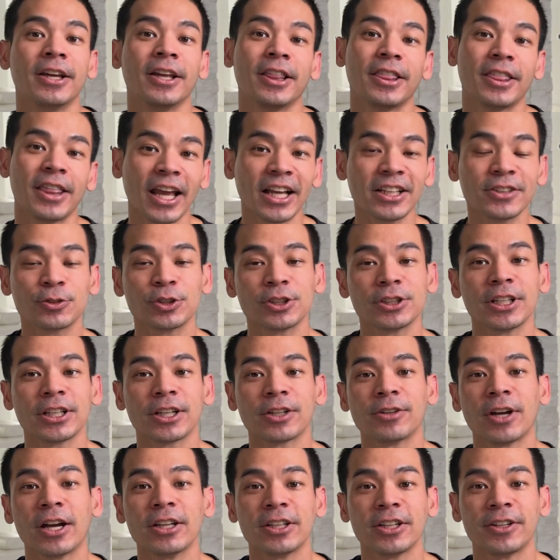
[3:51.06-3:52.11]
Thanks for sticking
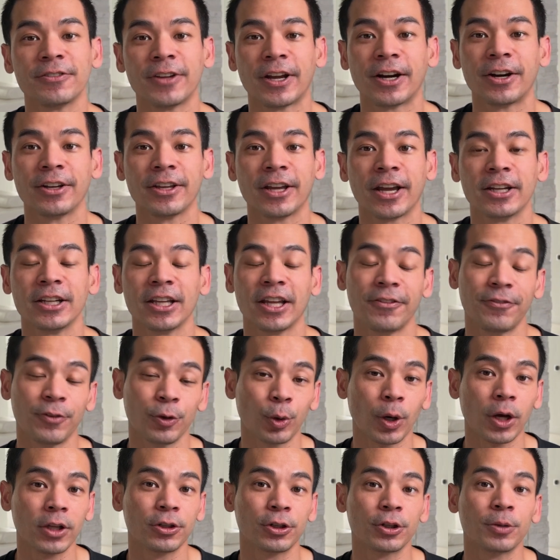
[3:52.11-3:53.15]
around to the very end. If you
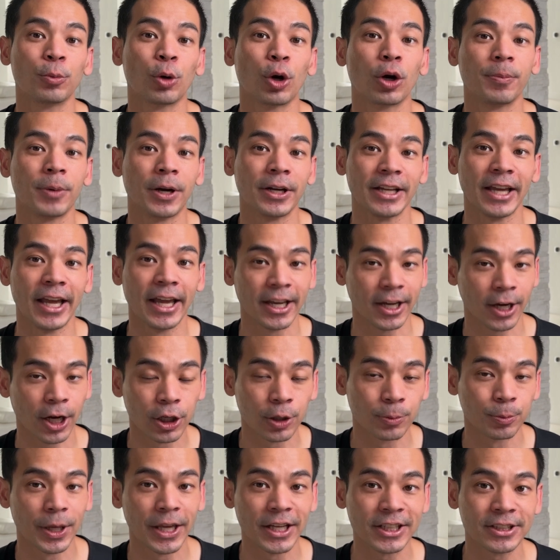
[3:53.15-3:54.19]
want to learn more about AI
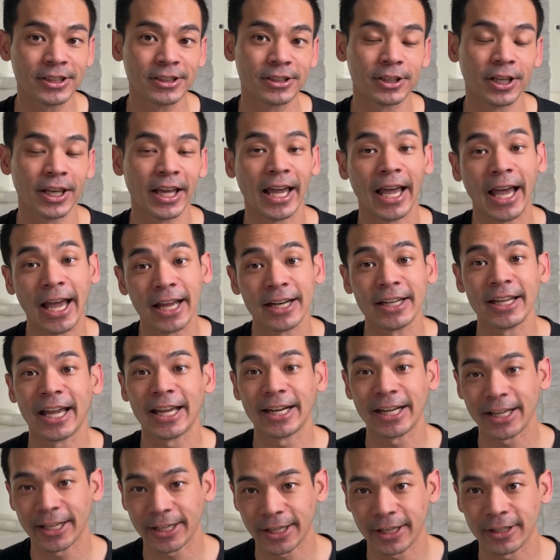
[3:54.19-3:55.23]
automations and
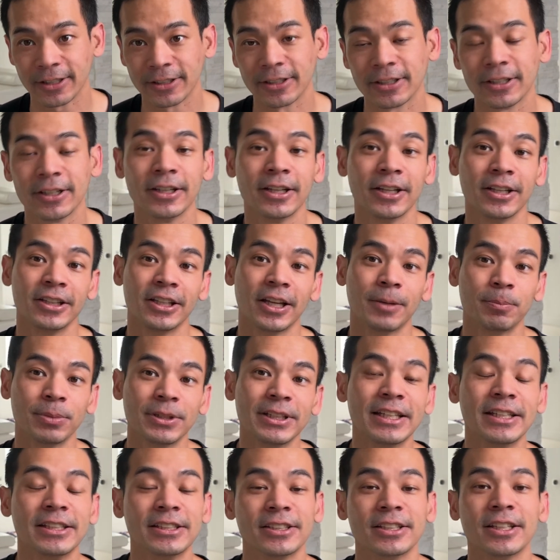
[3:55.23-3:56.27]
n8n, then
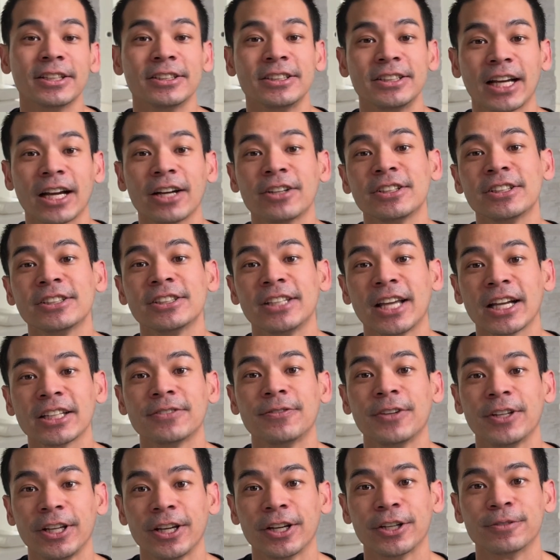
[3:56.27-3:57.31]
please check out this next
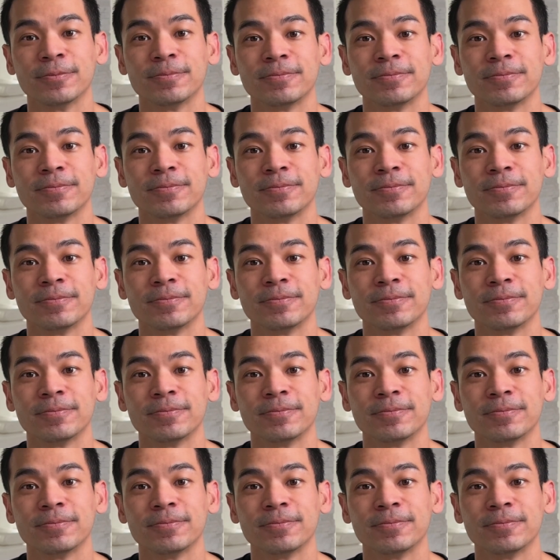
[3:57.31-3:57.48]
video.